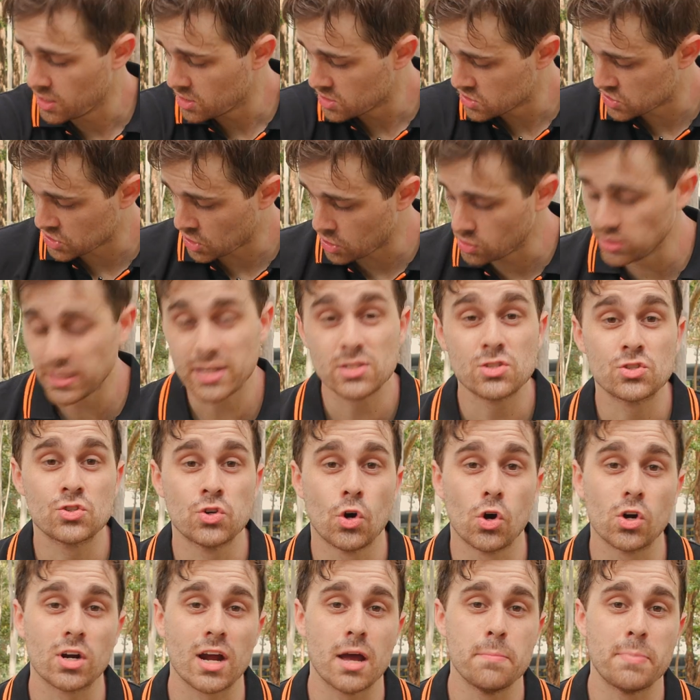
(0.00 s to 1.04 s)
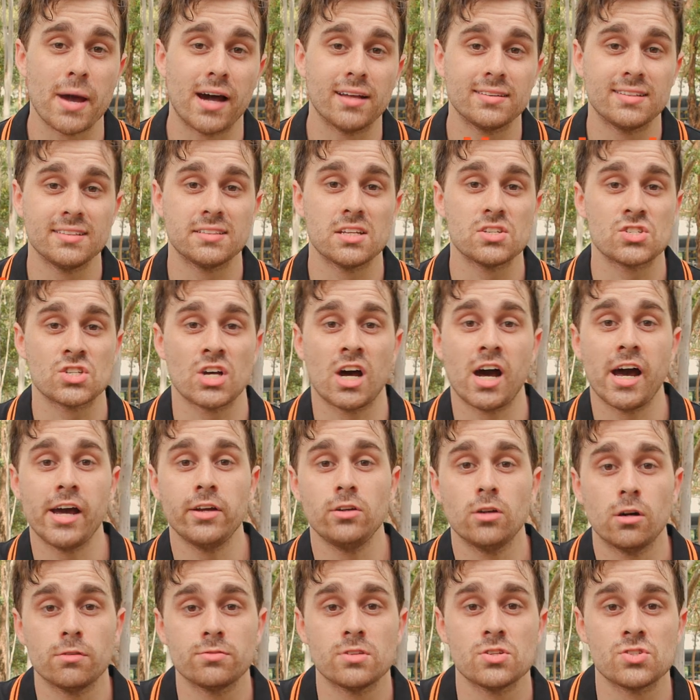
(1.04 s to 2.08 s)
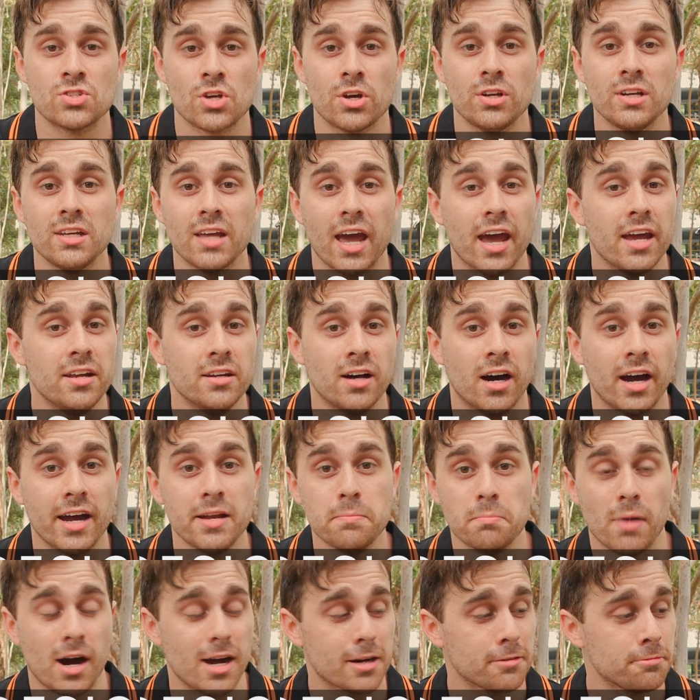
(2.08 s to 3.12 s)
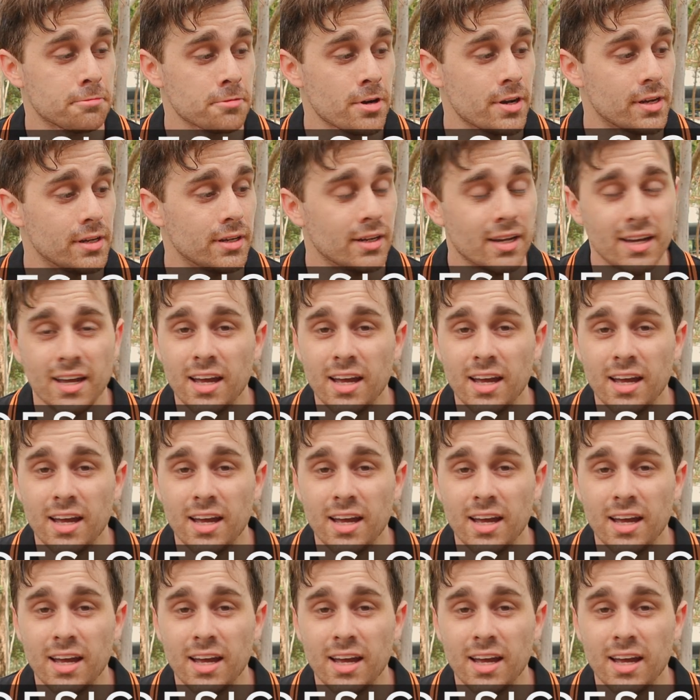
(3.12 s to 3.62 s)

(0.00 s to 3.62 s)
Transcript: So let's talk about the design of the Sony A9 Mark III.